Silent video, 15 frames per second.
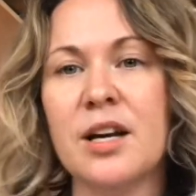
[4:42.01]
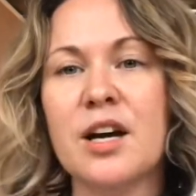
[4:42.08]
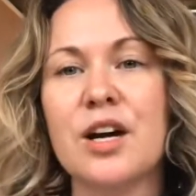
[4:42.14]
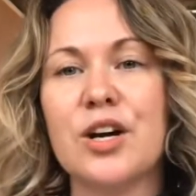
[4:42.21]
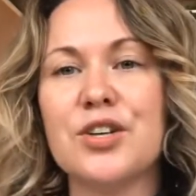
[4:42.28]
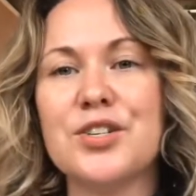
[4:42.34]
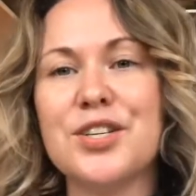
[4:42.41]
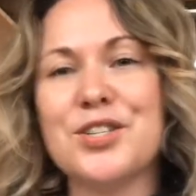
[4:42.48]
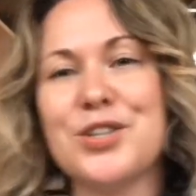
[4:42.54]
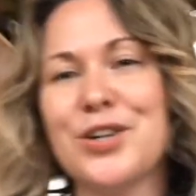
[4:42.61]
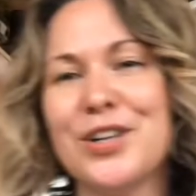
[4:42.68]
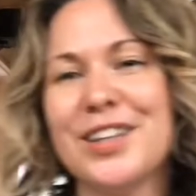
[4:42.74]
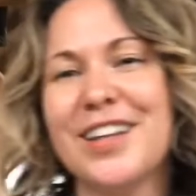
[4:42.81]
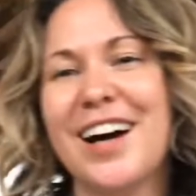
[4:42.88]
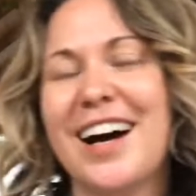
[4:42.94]
Her
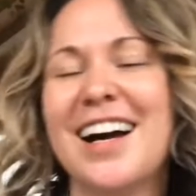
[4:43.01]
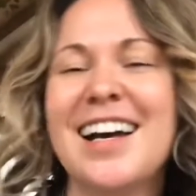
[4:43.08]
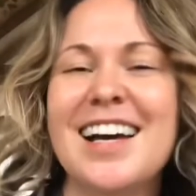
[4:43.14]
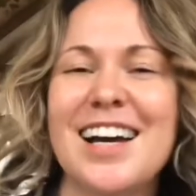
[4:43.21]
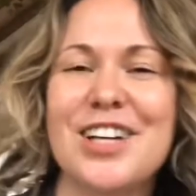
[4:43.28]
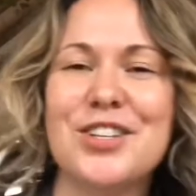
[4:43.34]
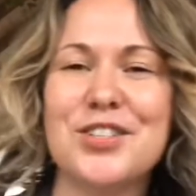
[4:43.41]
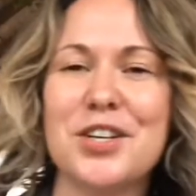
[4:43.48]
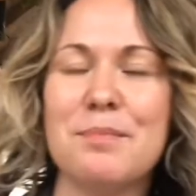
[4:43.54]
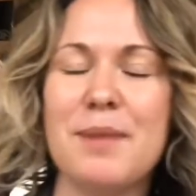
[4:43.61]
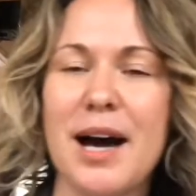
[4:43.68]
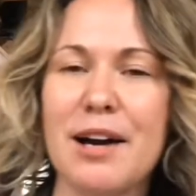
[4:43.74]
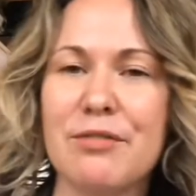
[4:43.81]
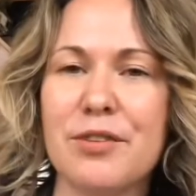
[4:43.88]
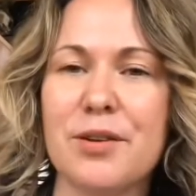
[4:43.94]
sister-in-law had just got
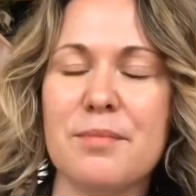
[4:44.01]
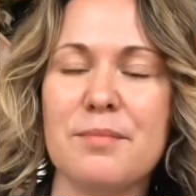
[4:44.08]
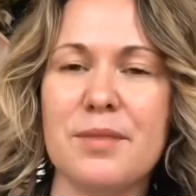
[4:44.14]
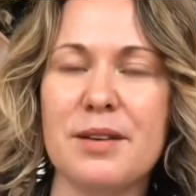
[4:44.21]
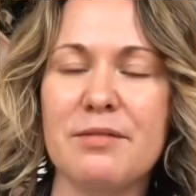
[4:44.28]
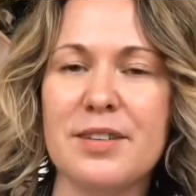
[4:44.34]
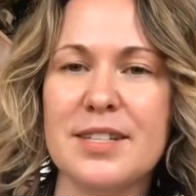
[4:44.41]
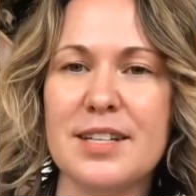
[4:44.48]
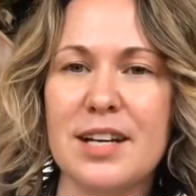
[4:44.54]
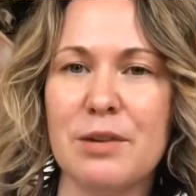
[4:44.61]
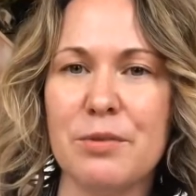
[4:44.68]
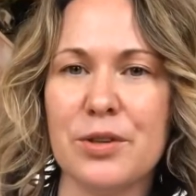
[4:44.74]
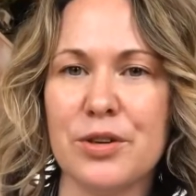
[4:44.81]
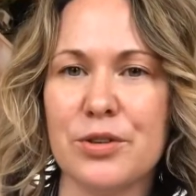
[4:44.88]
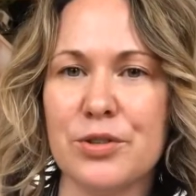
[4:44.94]
back from visiting
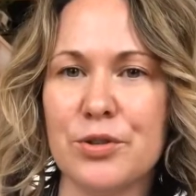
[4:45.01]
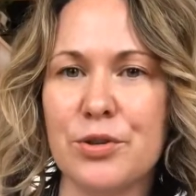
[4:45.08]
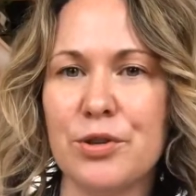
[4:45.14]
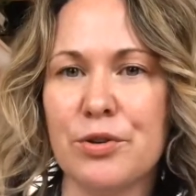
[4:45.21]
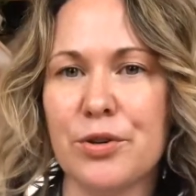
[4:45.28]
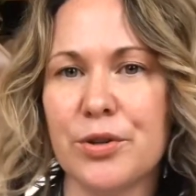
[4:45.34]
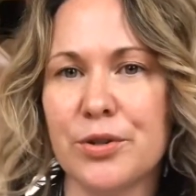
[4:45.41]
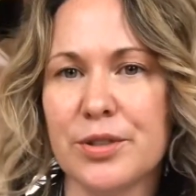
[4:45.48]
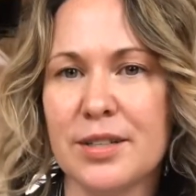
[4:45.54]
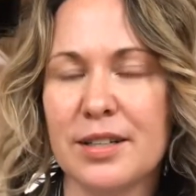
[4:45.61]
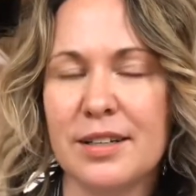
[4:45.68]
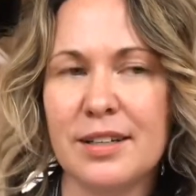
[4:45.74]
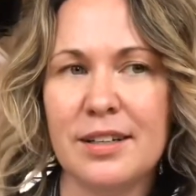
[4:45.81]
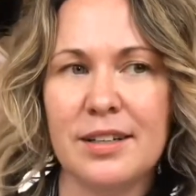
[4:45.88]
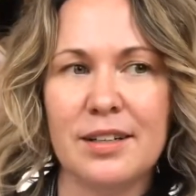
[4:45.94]
with her 2-year-old
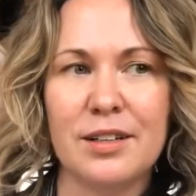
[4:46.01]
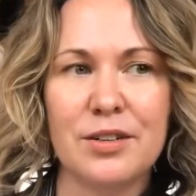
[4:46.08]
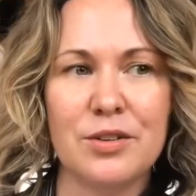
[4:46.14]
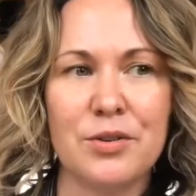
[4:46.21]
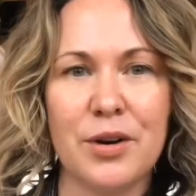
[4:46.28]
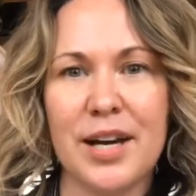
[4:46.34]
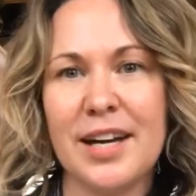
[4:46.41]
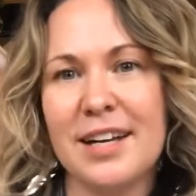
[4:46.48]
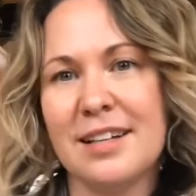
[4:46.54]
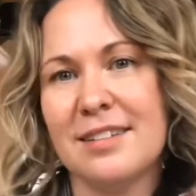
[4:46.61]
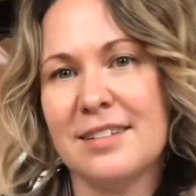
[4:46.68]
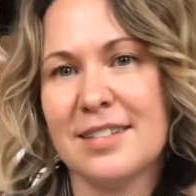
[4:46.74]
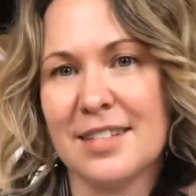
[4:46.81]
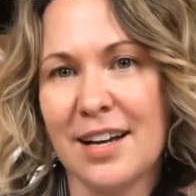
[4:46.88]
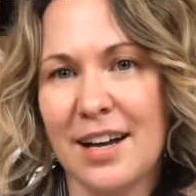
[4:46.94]

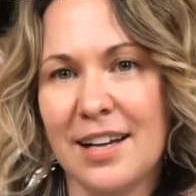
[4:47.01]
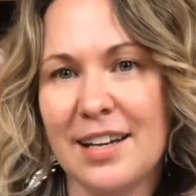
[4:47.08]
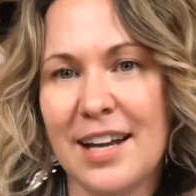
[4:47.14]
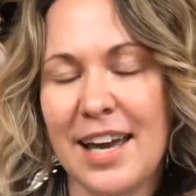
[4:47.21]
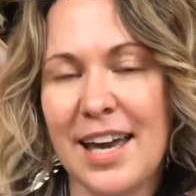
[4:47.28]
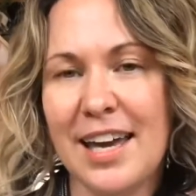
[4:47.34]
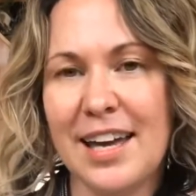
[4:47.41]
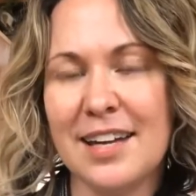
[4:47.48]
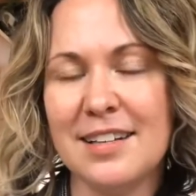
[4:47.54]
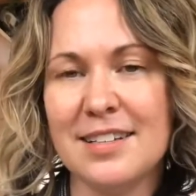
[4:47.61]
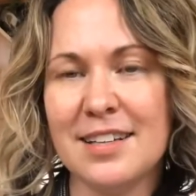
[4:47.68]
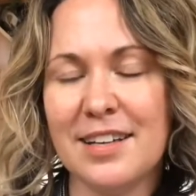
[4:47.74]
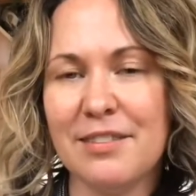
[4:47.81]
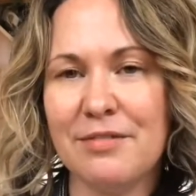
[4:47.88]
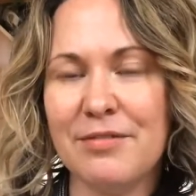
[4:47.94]
grandson and
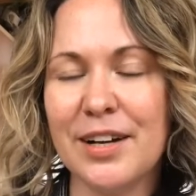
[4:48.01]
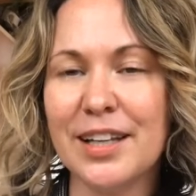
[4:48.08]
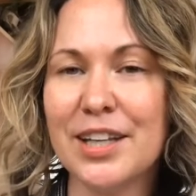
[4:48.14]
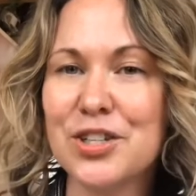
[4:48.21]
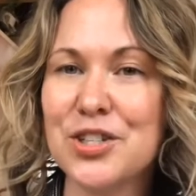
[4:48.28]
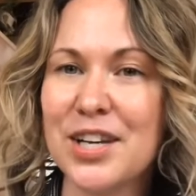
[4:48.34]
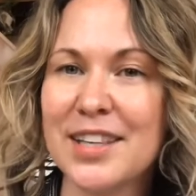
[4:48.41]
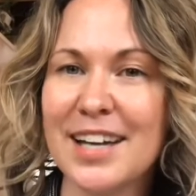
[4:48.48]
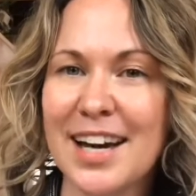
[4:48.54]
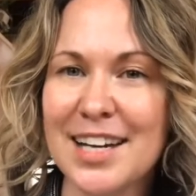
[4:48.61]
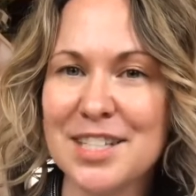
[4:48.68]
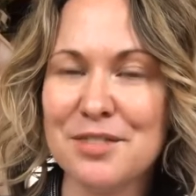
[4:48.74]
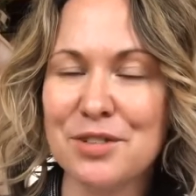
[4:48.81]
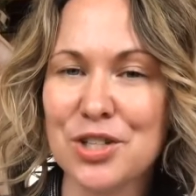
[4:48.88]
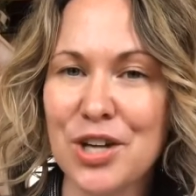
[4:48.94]
felt like she had the eyes
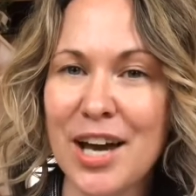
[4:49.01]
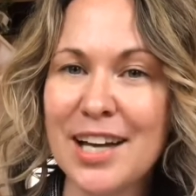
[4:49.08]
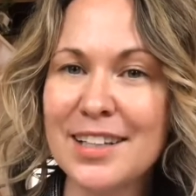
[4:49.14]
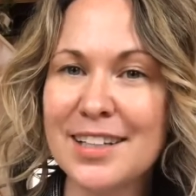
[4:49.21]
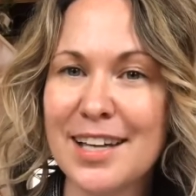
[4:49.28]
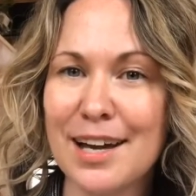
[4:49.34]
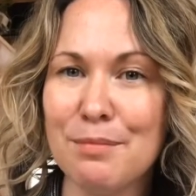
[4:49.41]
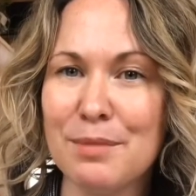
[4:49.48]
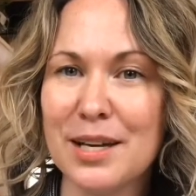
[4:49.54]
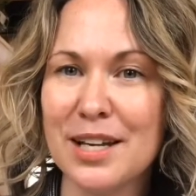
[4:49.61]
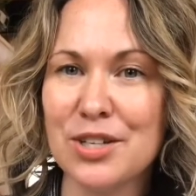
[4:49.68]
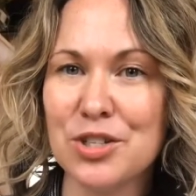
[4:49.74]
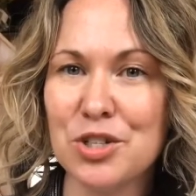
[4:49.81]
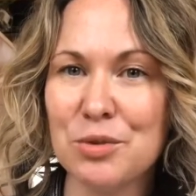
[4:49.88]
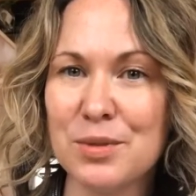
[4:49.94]
of a child again, because
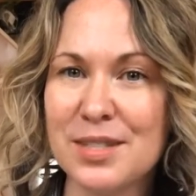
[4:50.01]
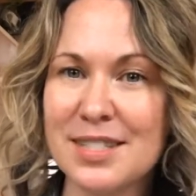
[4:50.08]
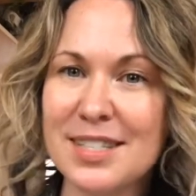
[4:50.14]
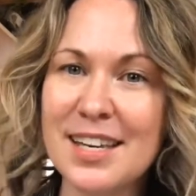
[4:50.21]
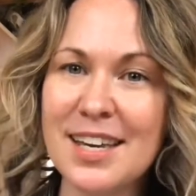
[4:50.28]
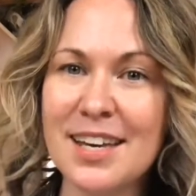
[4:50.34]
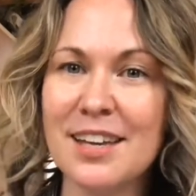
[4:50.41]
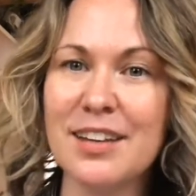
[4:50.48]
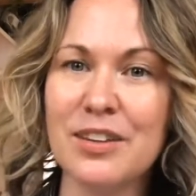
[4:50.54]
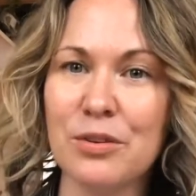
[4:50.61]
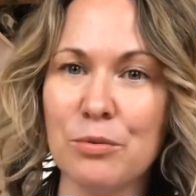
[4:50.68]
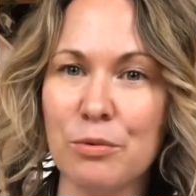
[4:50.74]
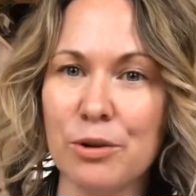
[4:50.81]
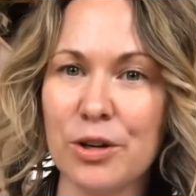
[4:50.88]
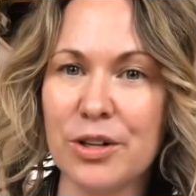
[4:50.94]
she was seeing the
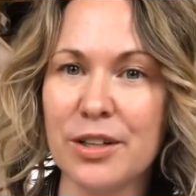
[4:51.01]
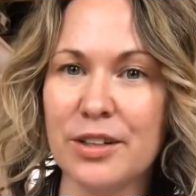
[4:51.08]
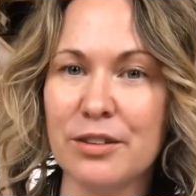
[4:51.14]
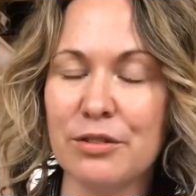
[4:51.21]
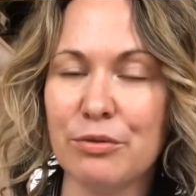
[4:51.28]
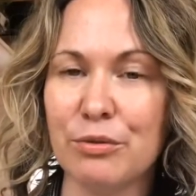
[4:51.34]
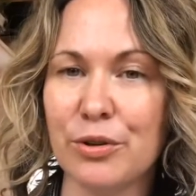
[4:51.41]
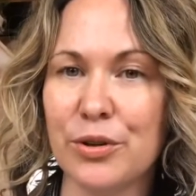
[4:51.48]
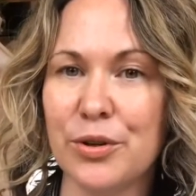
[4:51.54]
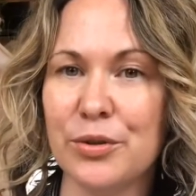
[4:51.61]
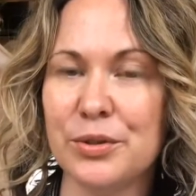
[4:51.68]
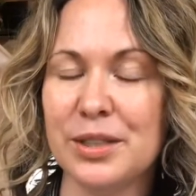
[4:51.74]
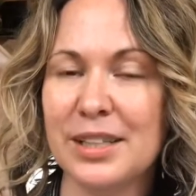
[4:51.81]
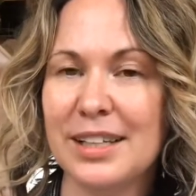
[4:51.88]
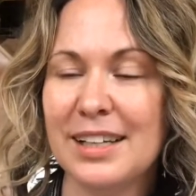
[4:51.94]
world
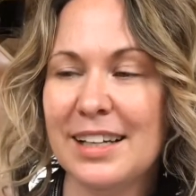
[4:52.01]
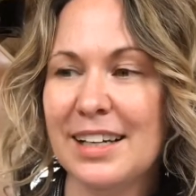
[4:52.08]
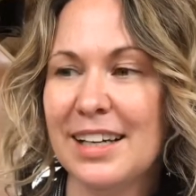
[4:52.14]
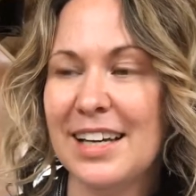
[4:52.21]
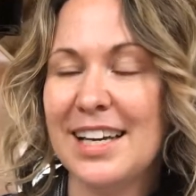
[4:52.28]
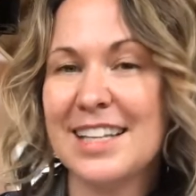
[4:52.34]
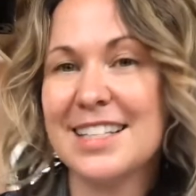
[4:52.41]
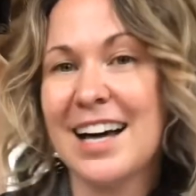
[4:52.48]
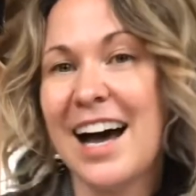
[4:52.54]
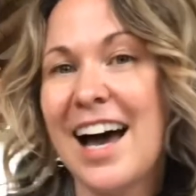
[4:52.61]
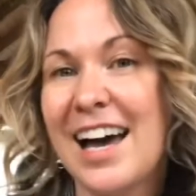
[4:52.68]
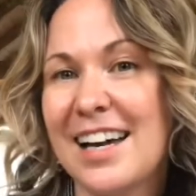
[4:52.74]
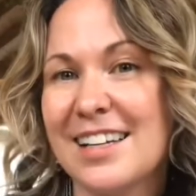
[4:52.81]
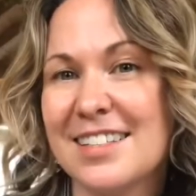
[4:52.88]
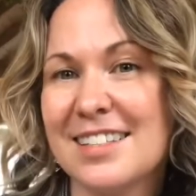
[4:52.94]
through his
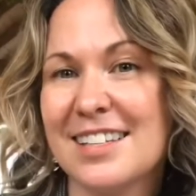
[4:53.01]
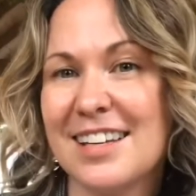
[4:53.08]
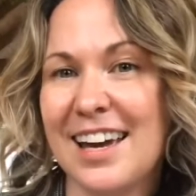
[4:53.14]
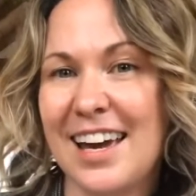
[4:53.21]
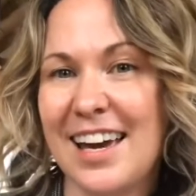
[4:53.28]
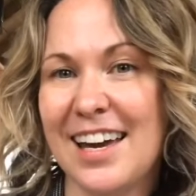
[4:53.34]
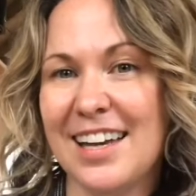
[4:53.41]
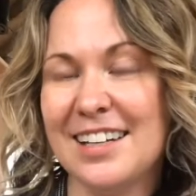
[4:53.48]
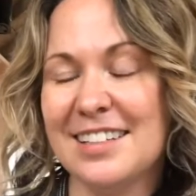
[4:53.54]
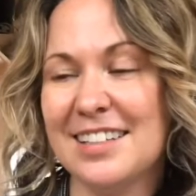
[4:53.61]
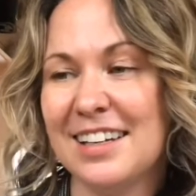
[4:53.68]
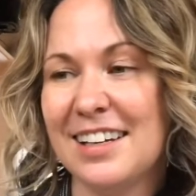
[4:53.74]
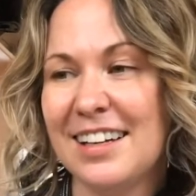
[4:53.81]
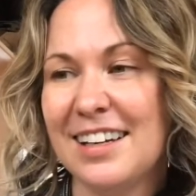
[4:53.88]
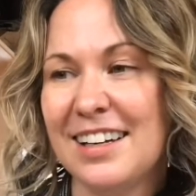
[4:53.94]
eyes, and
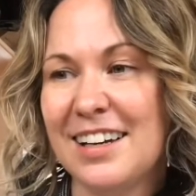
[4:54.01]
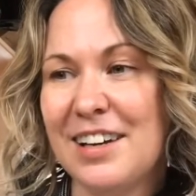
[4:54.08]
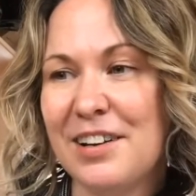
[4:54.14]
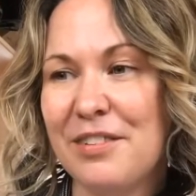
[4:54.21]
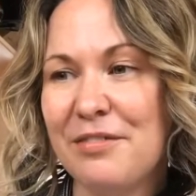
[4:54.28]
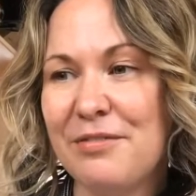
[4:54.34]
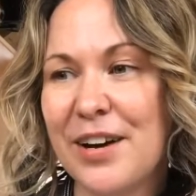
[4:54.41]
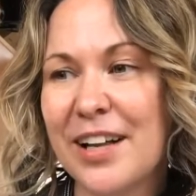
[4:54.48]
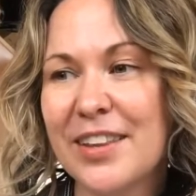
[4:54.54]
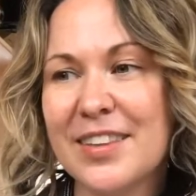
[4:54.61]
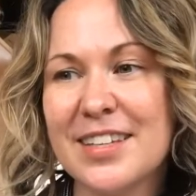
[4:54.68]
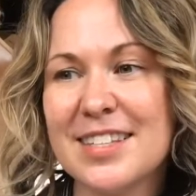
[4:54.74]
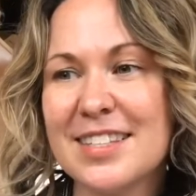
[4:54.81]
felt this